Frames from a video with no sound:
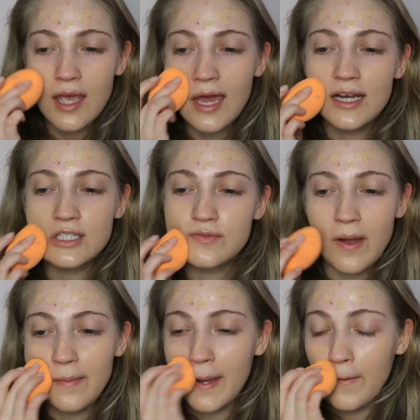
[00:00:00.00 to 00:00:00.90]
And I just
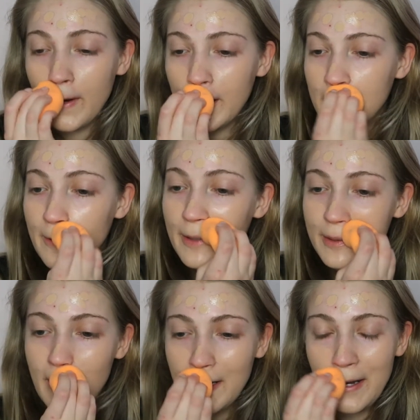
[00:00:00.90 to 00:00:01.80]
find that it works so
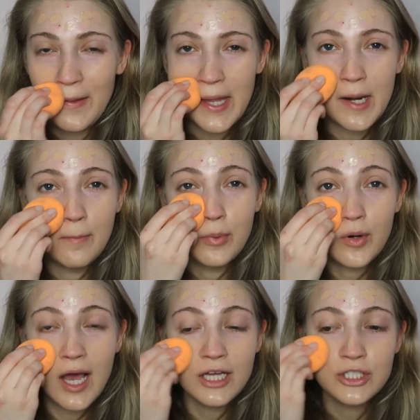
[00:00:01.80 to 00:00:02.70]
much better than a
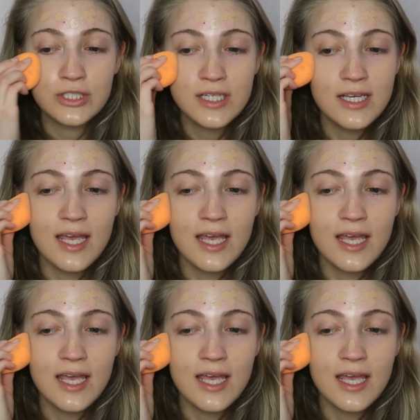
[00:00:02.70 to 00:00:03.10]
brush.